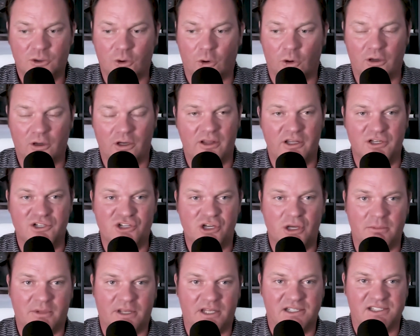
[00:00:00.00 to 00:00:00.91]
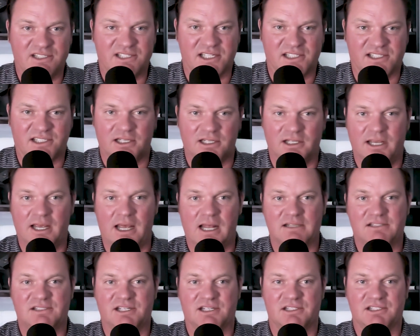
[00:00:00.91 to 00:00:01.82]
going to the gym consistently
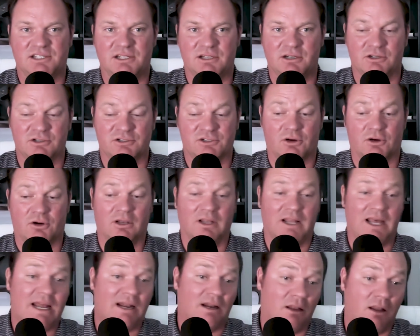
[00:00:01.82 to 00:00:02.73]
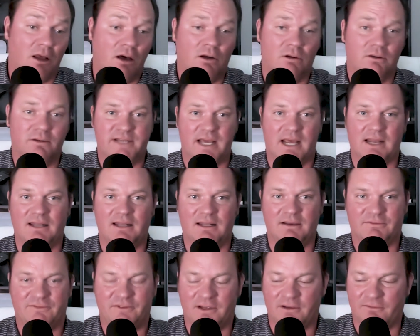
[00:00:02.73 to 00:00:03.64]
at 60 years old, let alone
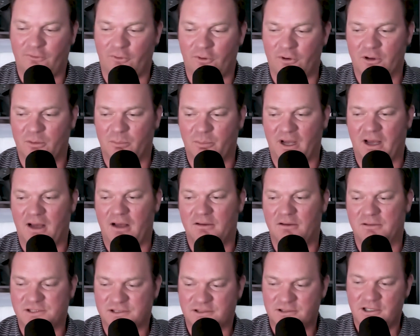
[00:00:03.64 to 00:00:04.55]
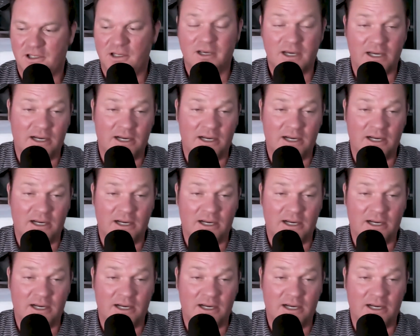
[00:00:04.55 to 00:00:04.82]
deadlifting 400 pounds.